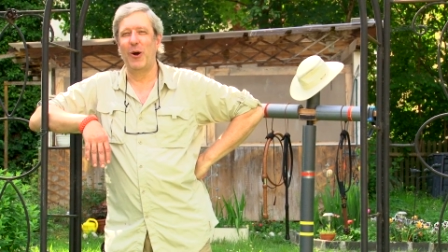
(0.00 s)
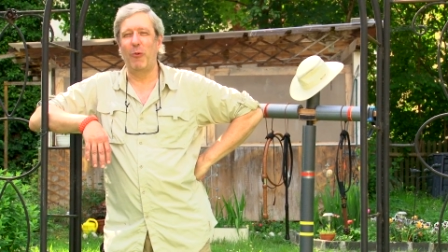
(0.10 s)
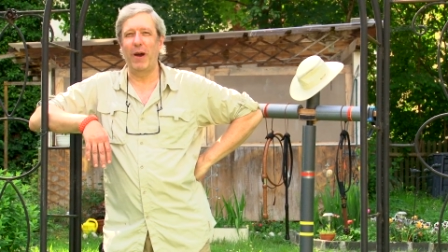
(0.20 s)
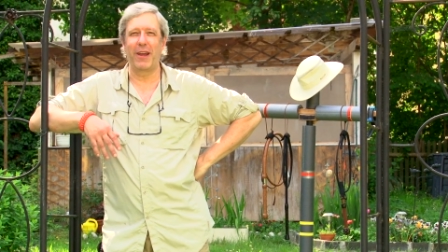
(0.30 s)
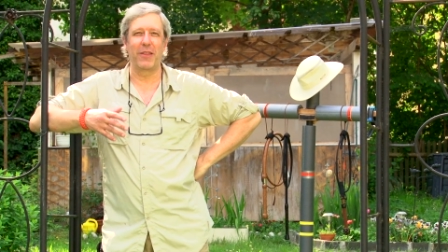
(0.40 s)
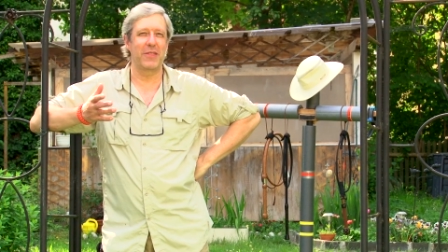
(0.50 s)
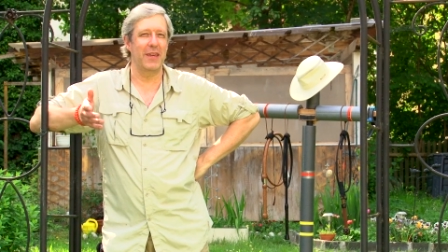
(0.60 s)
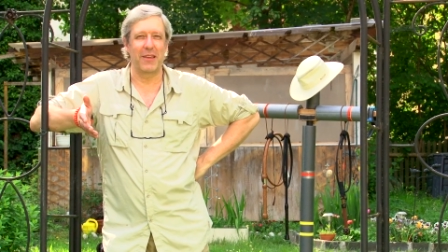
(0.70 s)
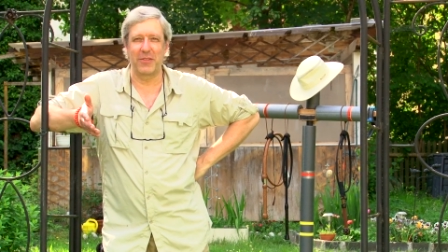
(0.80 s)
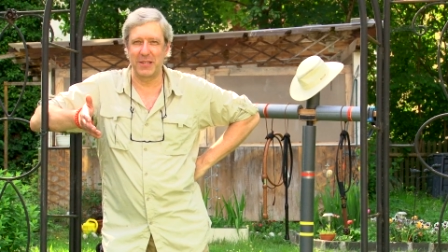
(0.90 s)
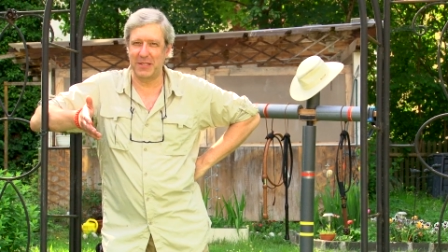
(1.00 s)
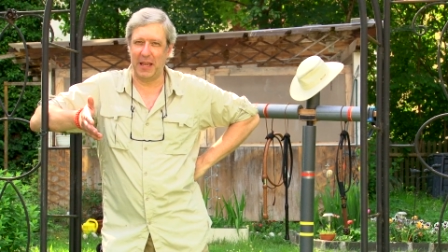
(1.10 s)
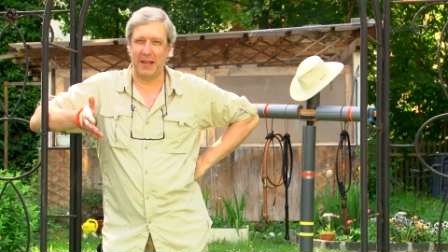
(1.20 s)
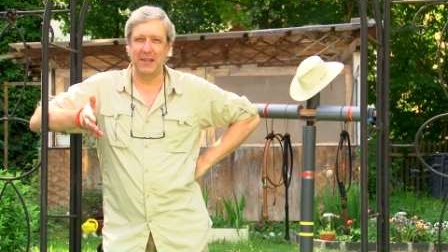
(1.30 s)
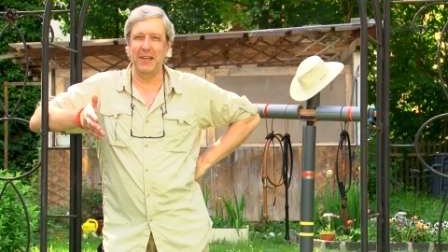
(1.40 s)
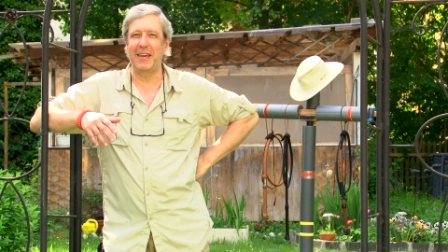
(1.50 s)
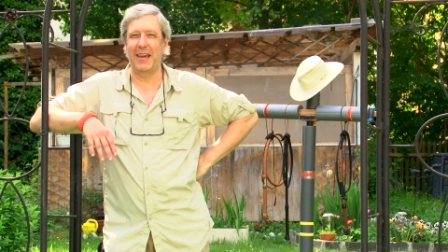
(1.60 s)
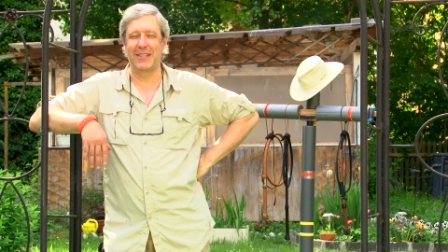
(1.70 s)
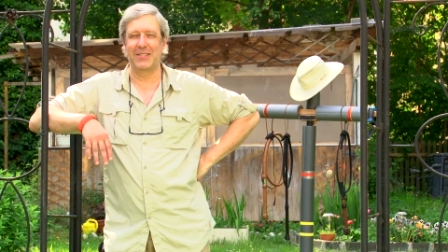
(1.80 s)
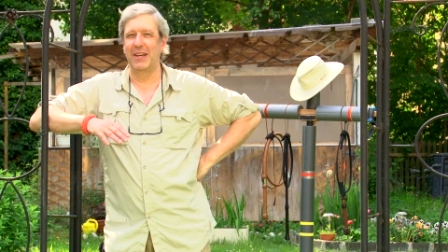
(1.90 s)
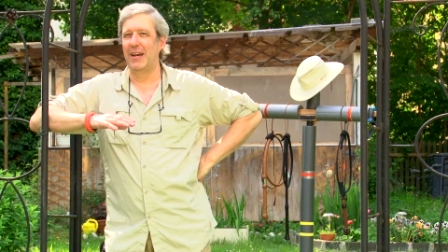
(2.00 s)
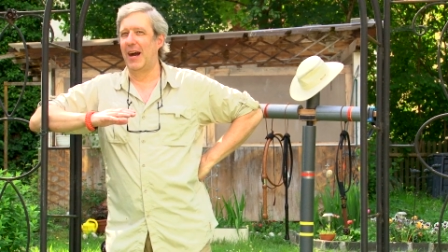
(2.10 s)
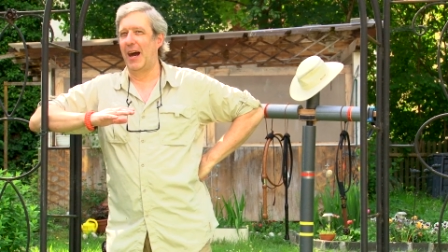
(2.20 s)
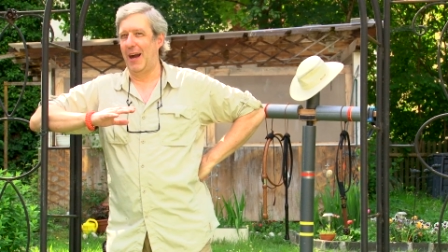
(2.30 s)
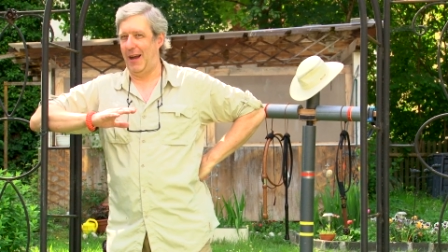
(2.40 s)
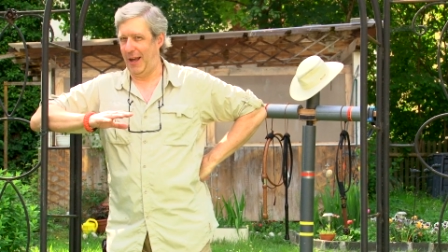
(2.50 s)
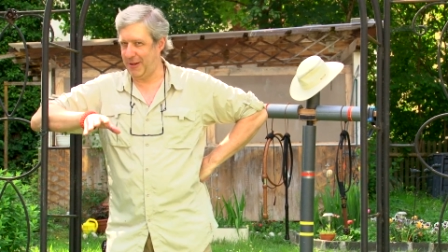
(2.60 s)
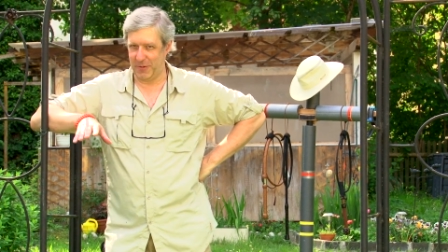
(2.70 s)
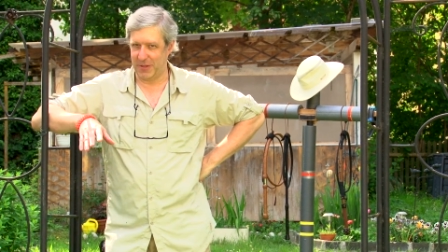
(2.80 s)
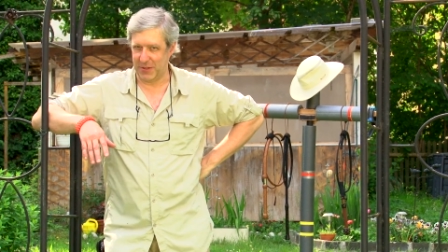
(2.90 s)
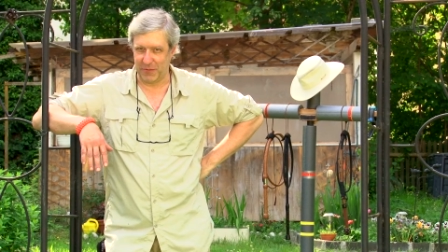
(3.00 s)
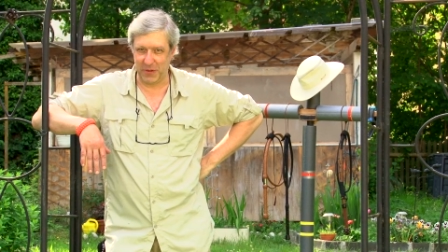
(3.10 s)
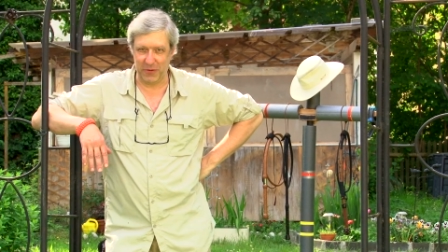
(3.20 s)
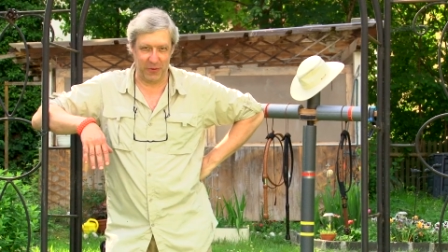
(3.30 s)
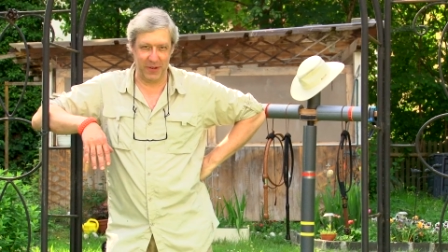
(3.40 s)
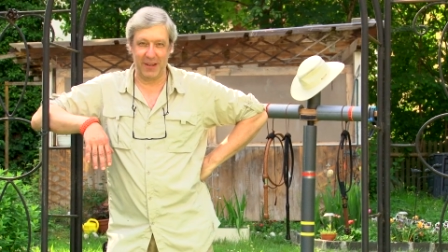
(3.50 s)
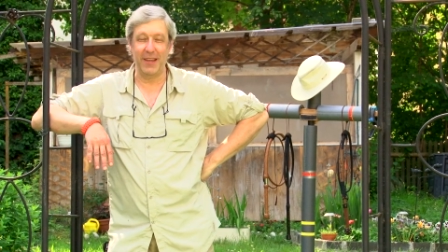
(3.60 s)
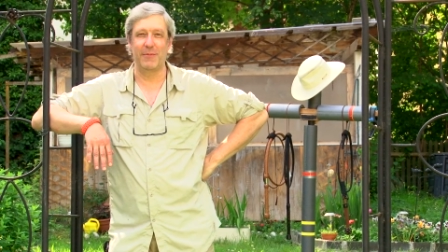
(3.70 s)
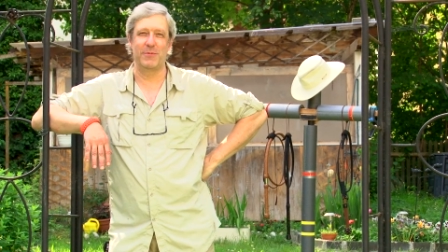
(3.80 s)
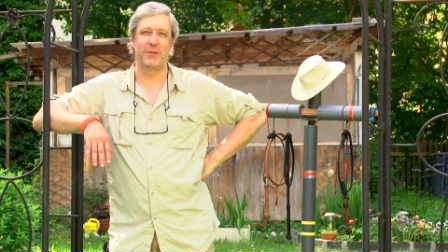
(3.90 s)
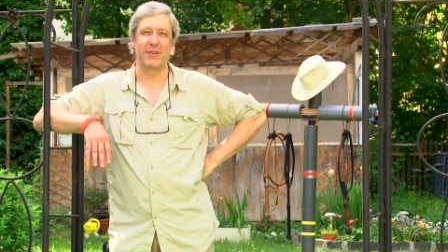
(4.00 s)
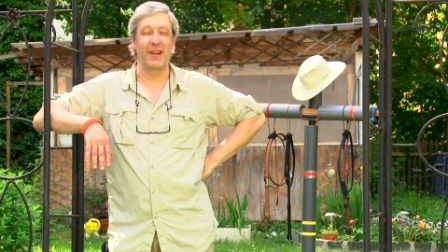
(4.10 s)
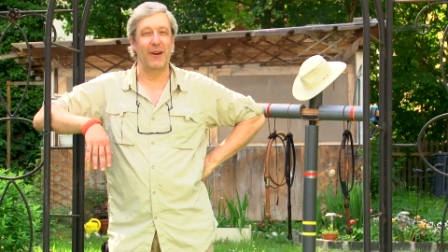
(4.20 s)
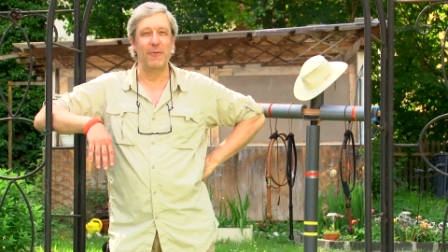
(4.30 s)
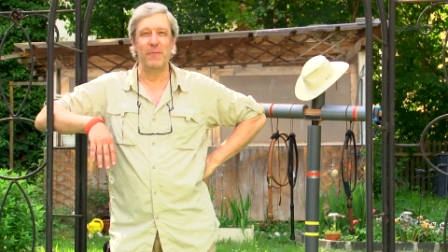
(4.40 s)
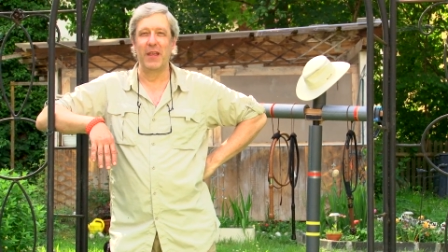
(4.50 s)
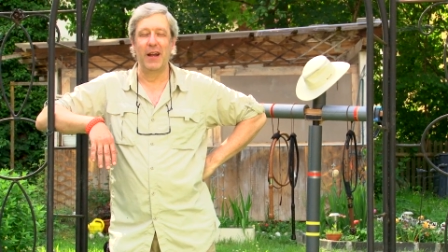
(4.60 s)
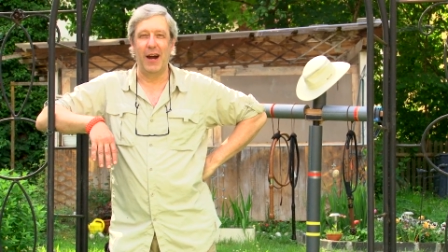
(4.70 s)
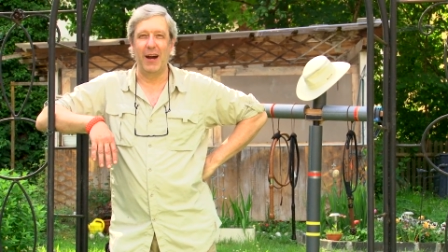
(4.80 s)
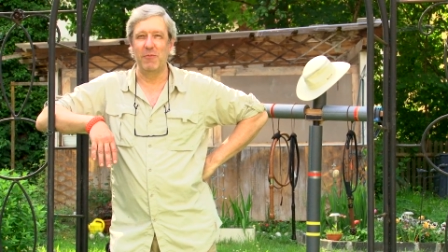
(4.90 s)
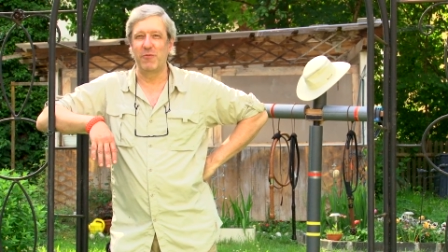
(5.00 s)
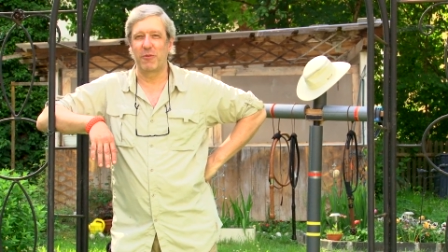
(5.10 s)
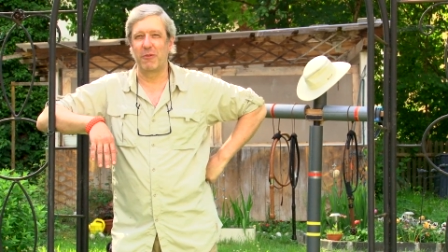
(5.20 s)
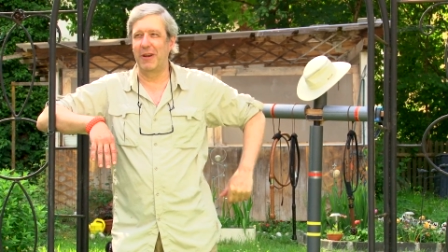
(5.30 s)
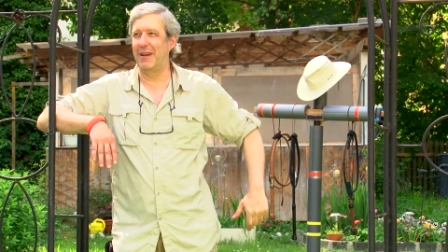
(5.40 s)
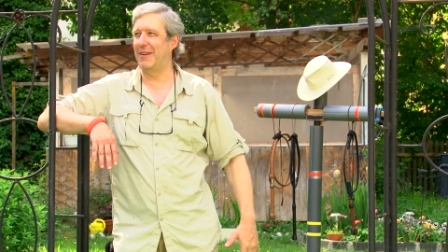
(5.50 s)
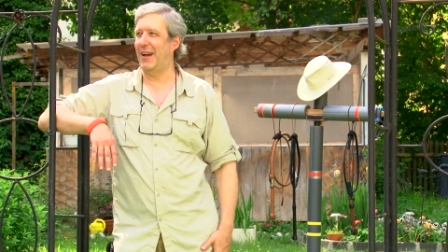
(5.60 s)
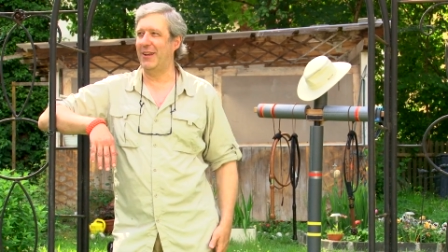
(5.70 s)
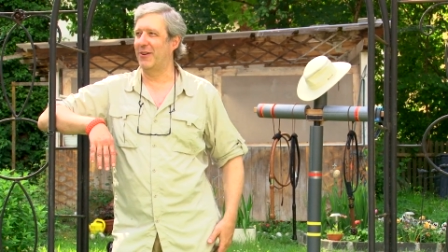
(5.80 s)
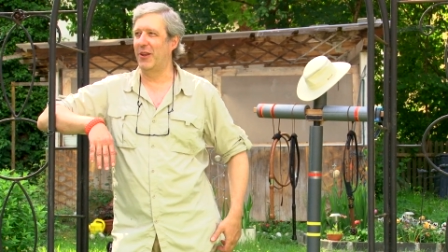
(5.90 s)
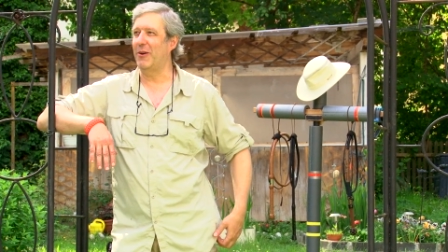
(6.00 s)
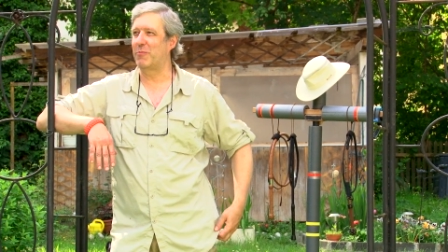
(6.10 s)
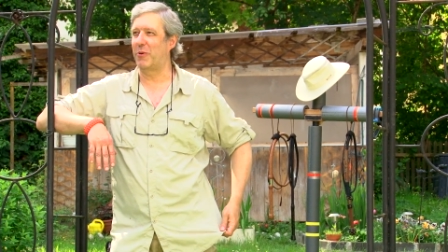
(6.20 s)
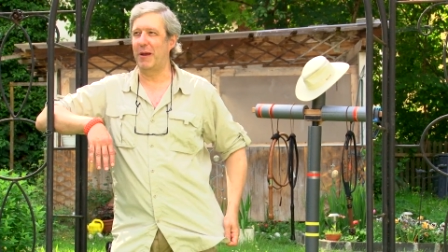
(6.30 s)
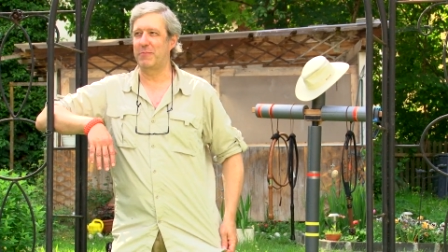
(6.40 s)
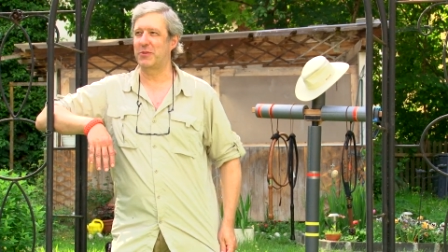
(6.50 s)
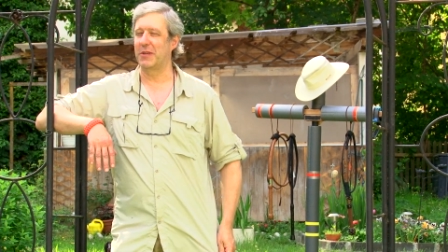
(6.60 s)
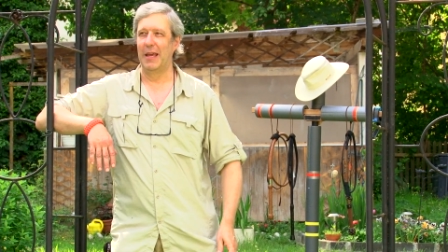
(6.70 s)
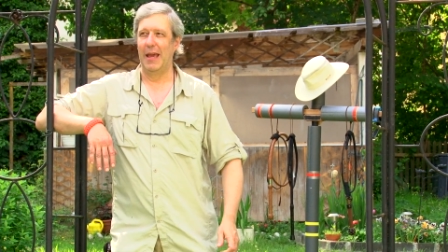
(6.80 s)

What I think, this technique has hundreds of different names, you know, for, I don't know, perhaps